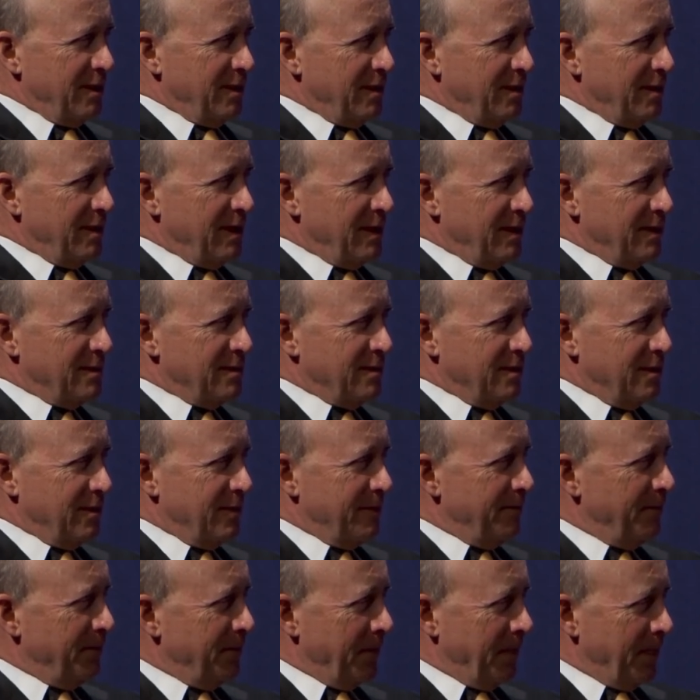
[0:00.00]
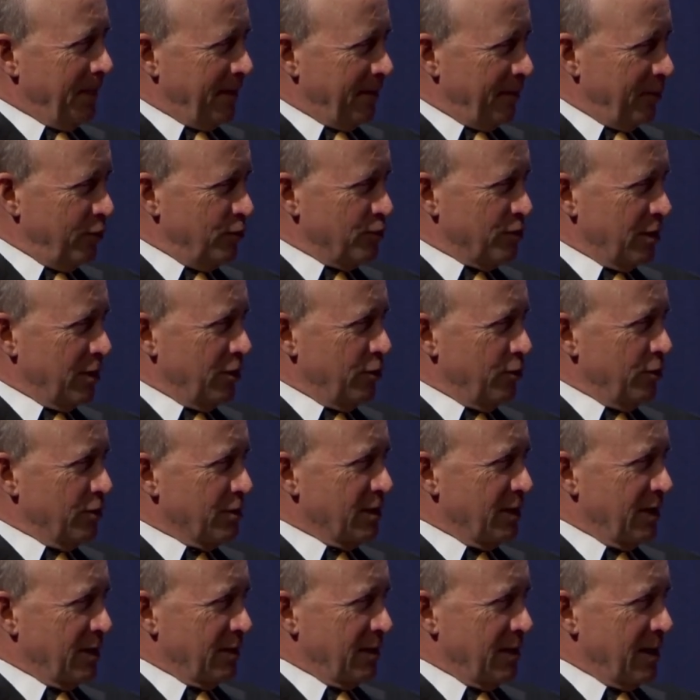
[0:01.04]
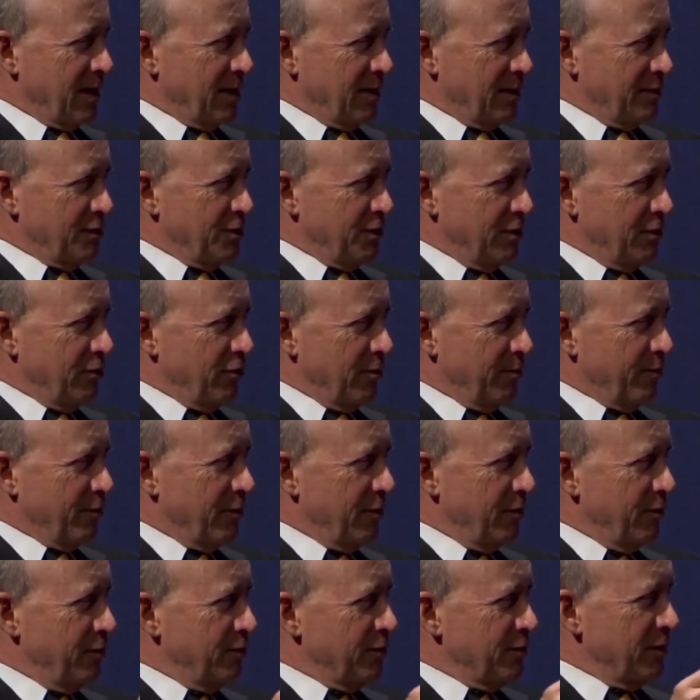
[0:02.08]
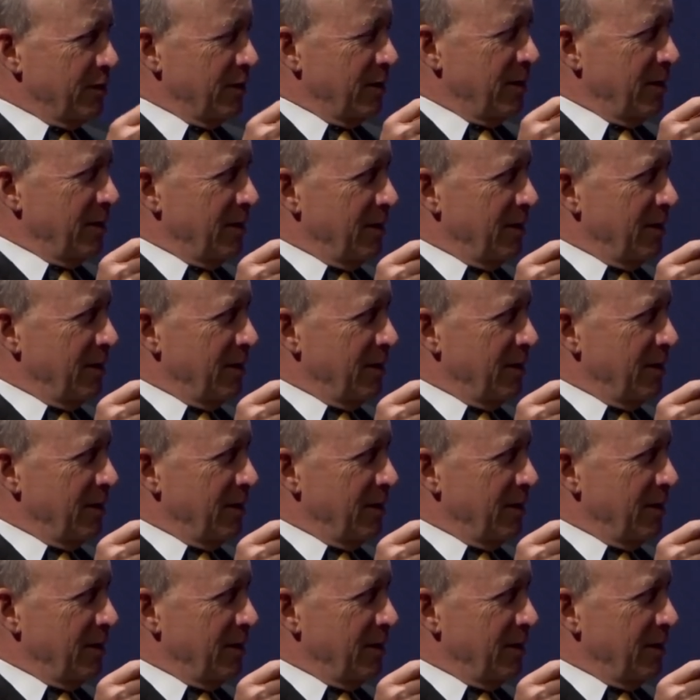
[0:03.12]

that using your technology and your approach,